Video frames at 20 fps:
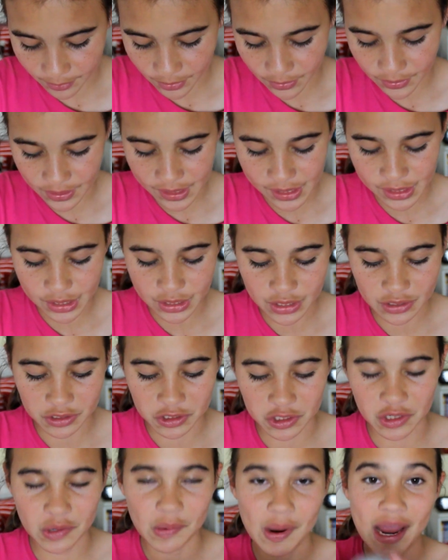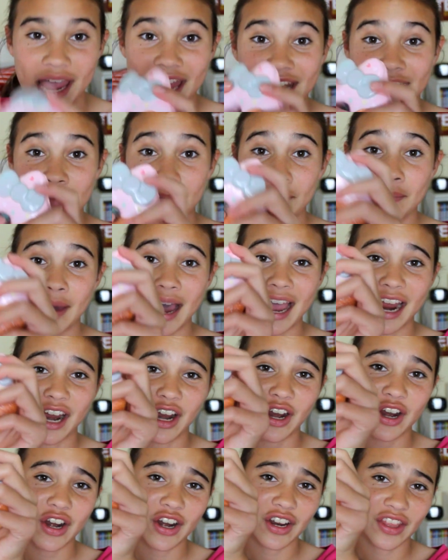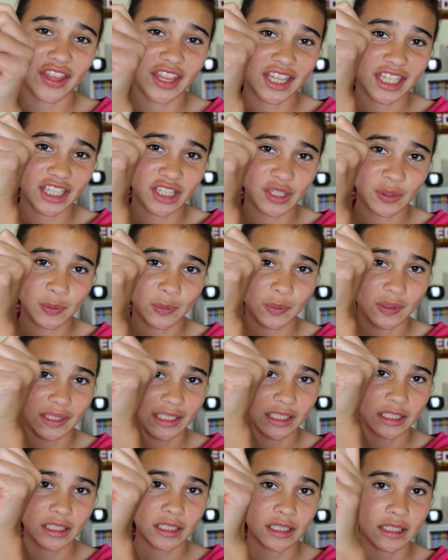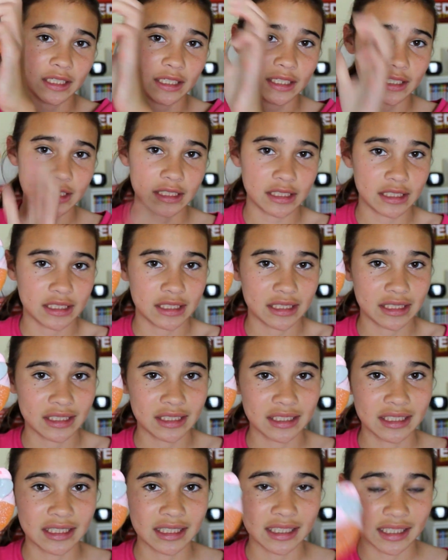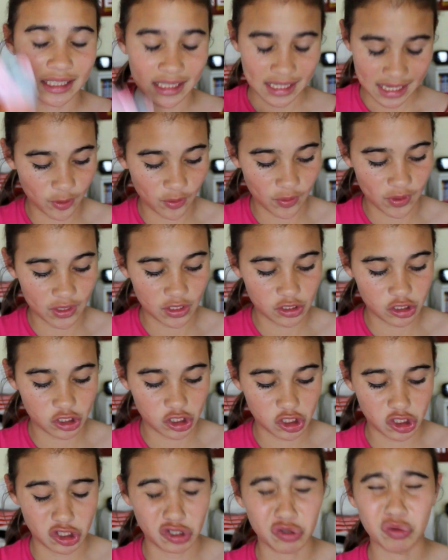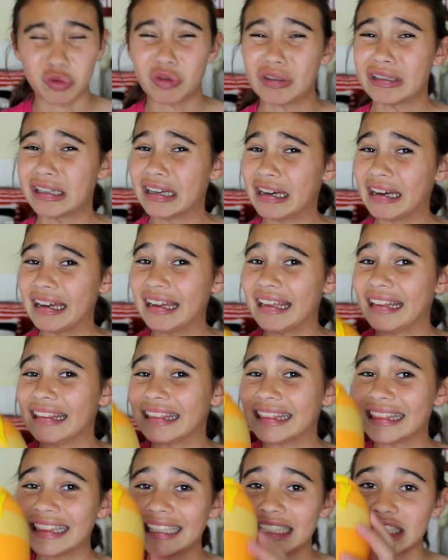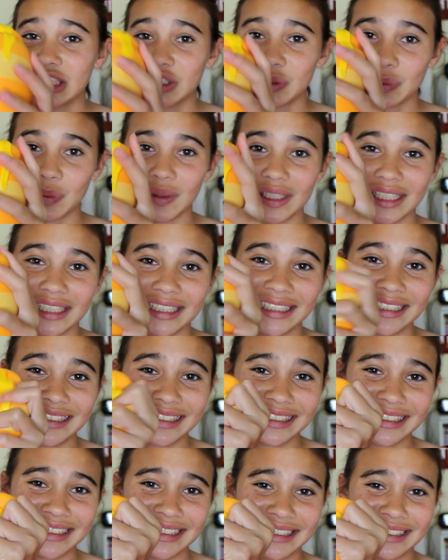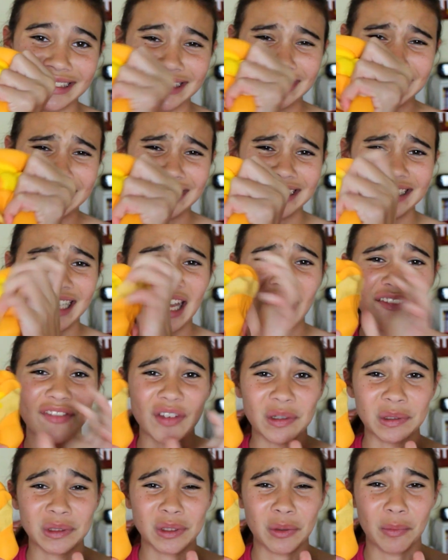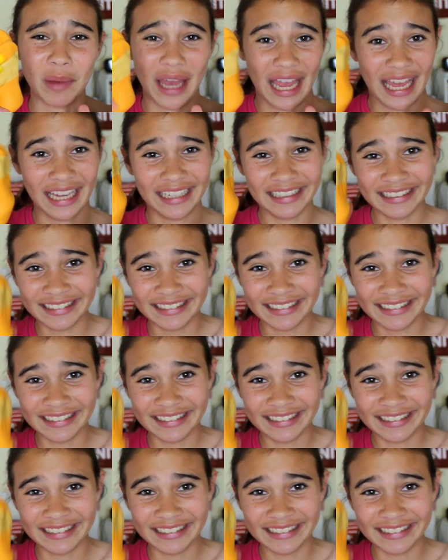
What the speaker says: going to admire this one. I'm going to cut this one. I feel so bad.